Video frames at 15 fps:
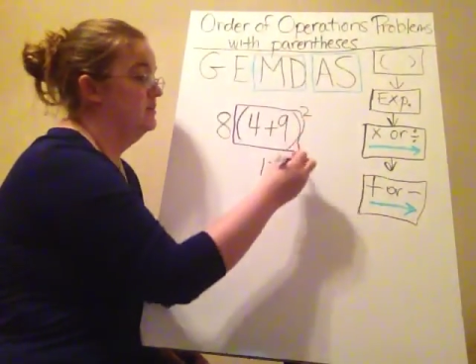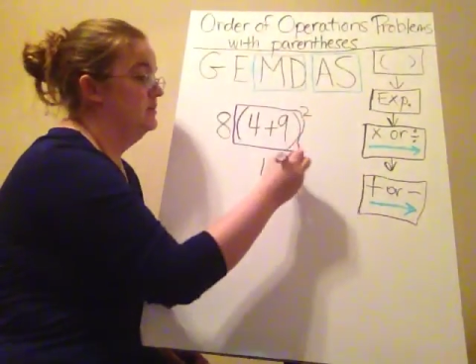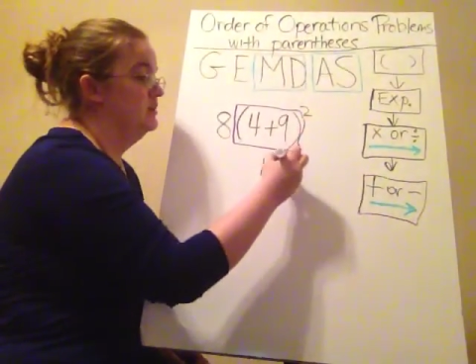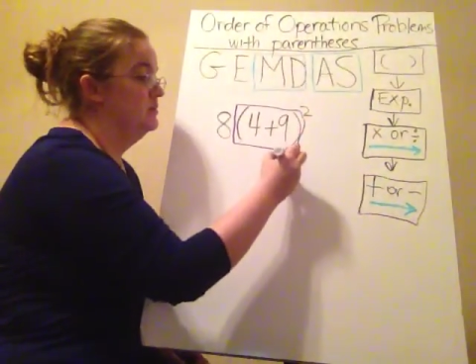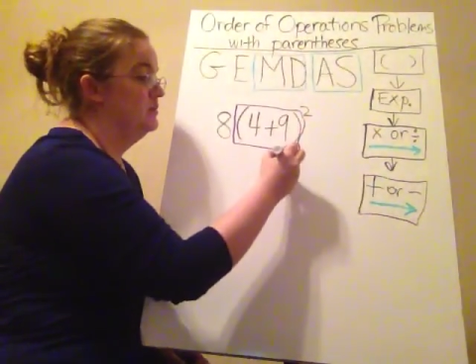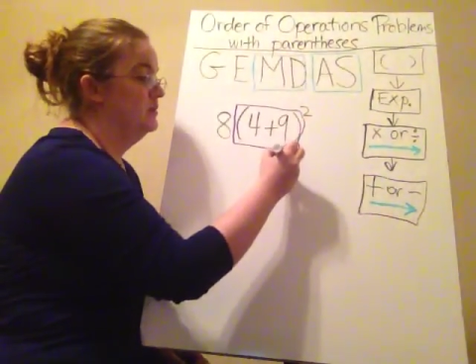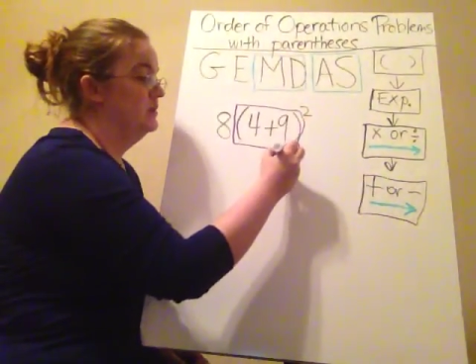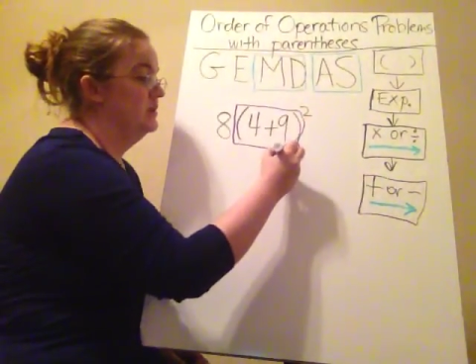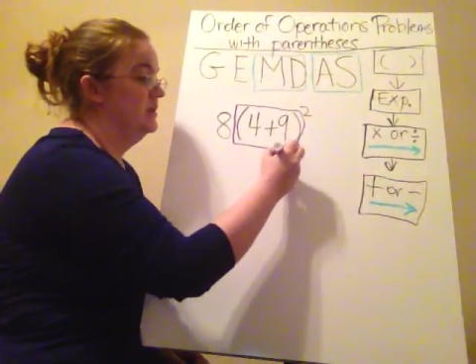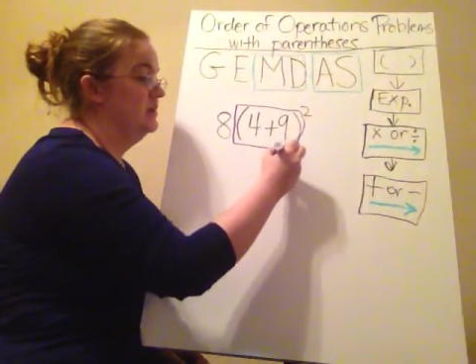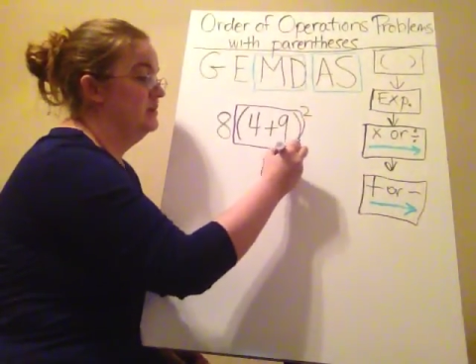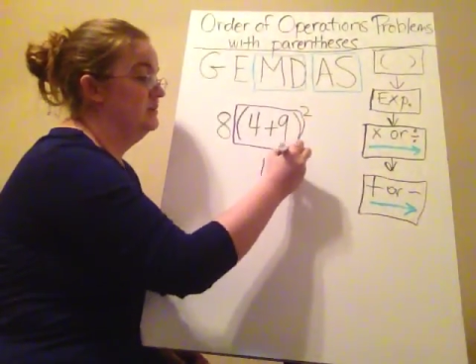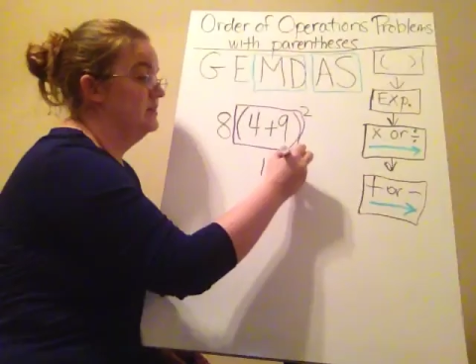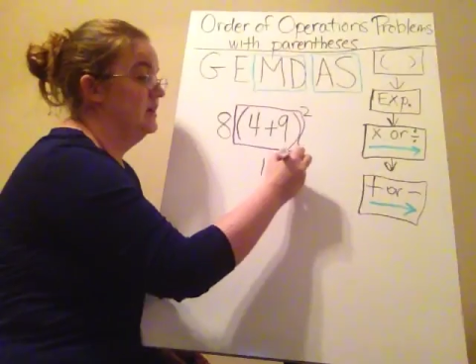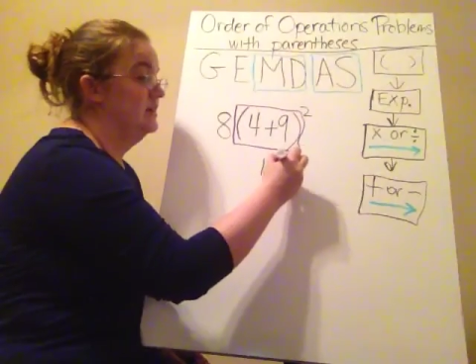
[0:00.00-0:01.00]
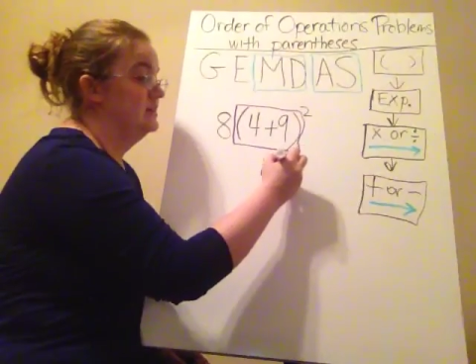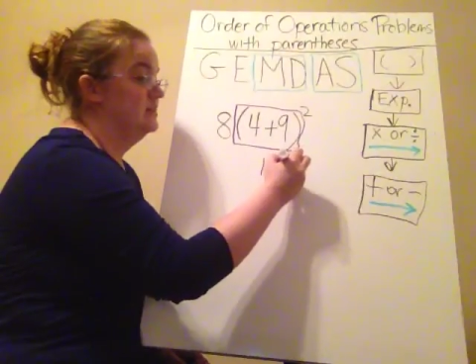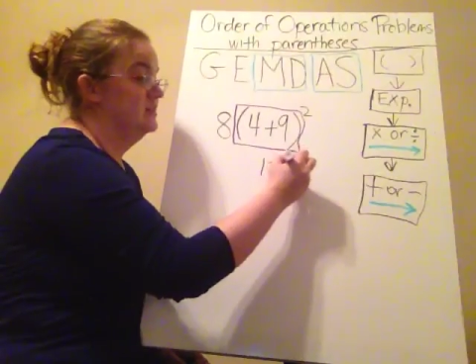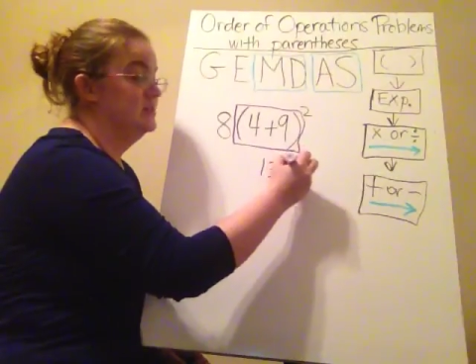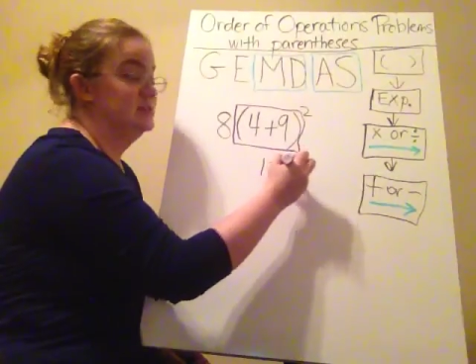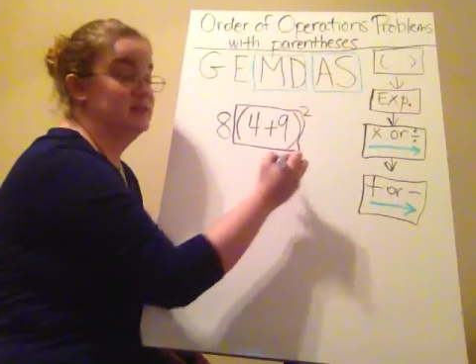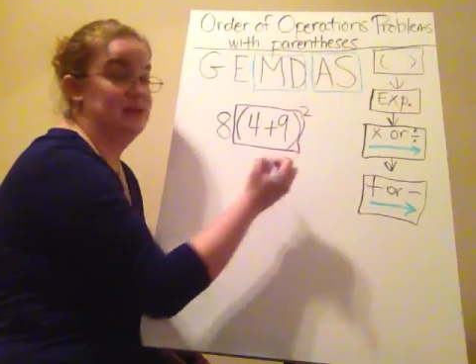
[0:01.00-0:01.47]
I'm going to bring down that to
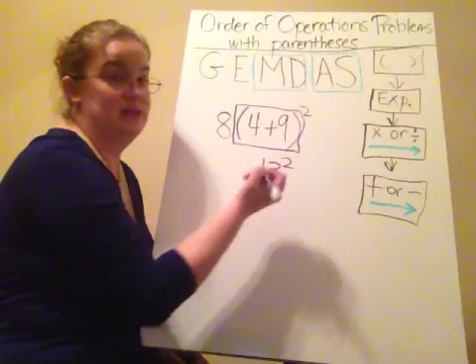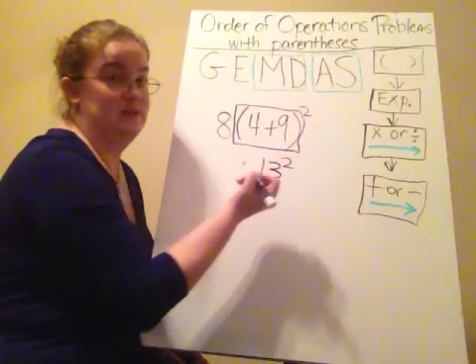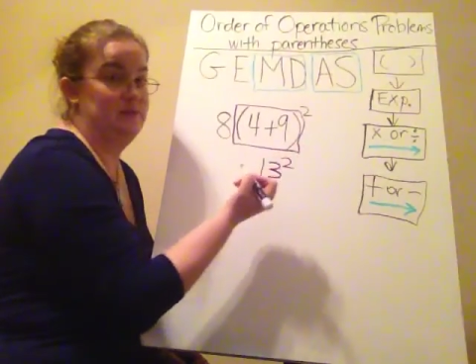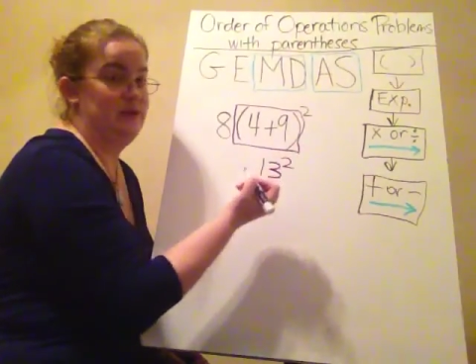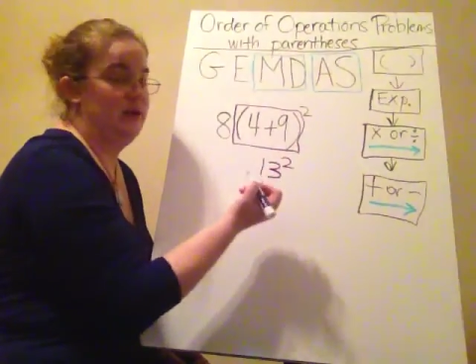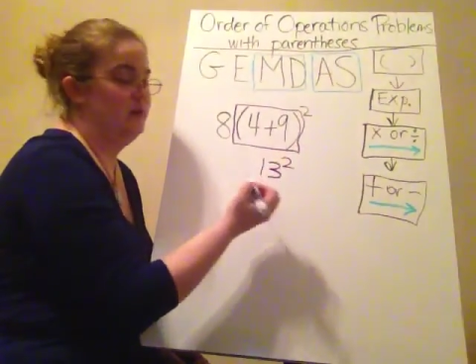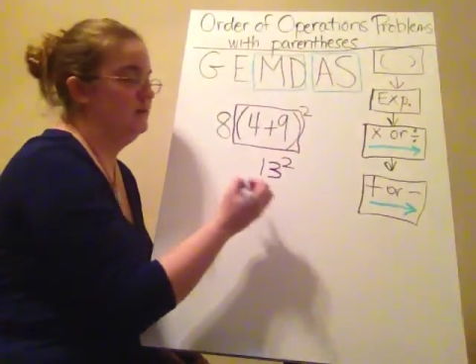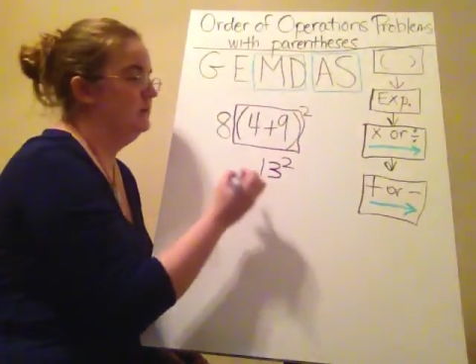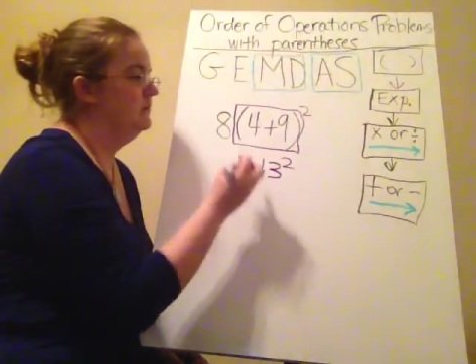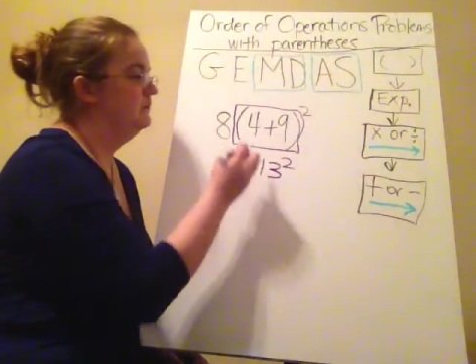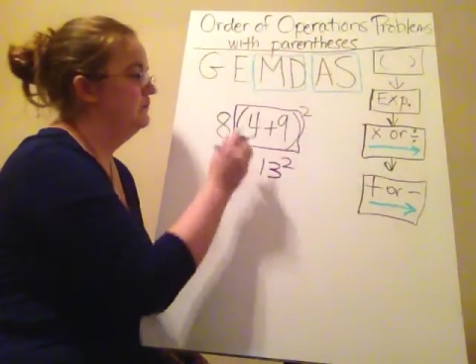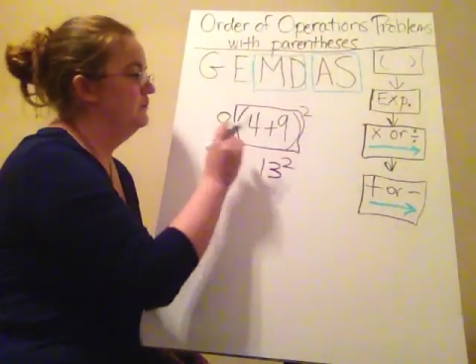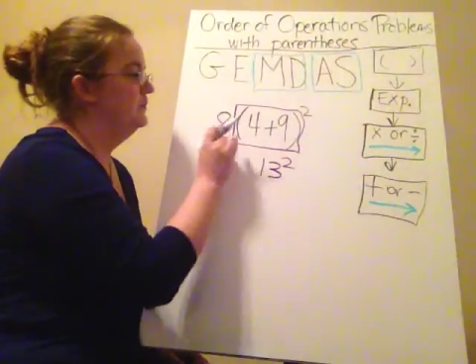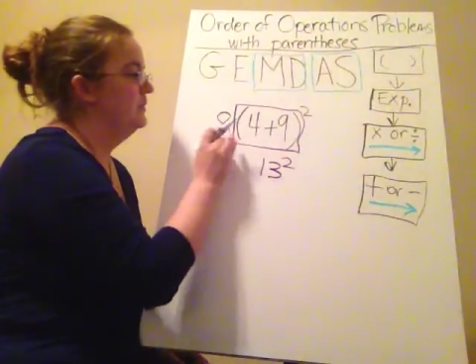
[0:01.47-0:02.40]
the second power.